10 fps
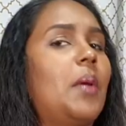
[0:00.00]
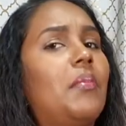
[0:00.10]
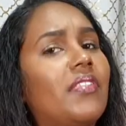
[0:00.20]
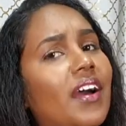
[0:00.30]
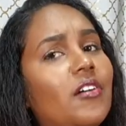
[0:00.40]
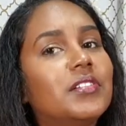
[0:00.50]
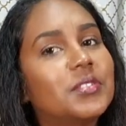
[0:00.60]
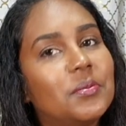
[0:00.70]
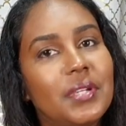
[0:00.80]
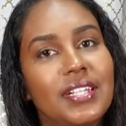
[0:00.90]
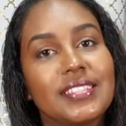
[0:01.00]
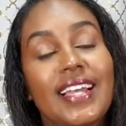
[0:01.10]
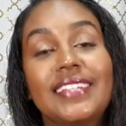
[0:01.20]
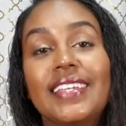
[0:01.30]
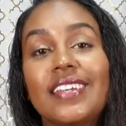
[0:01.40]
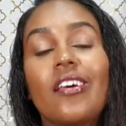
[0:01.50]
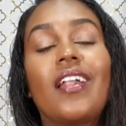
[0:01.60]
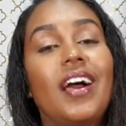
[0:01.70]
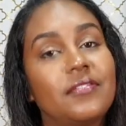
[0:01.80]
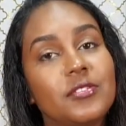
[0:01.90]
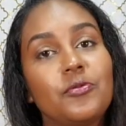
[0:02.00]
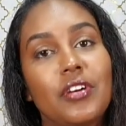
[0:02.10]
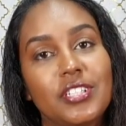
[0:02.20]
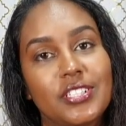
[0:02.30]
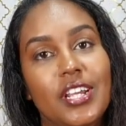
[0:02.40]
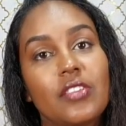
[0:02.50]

But that also means that I did not have to rush